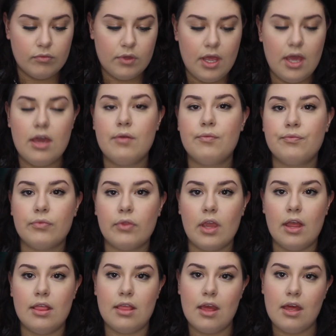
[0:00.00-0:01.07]
Okay,
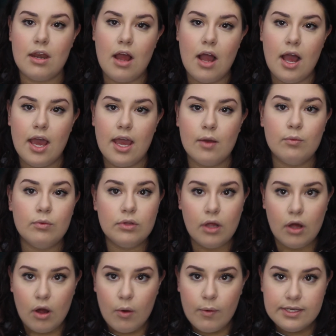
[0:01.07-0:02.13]
and then I
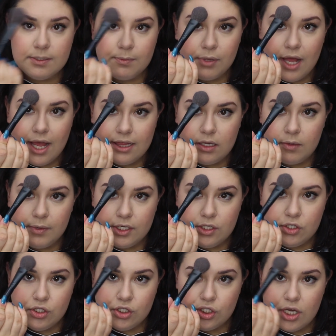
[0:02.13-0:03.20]
will always apply a little
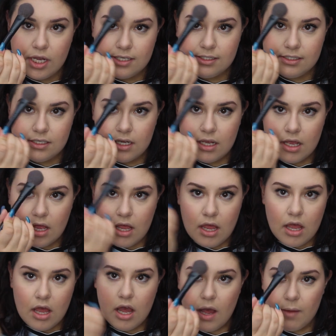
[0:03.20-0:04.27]
bit just
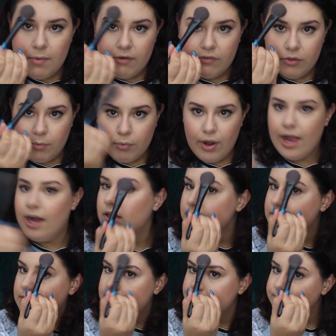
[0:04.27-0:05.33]
above the
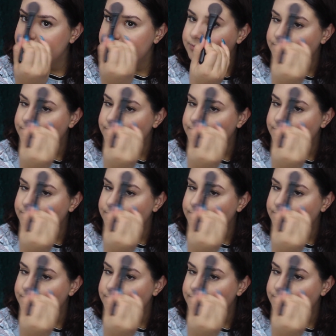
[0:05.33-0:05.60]
brows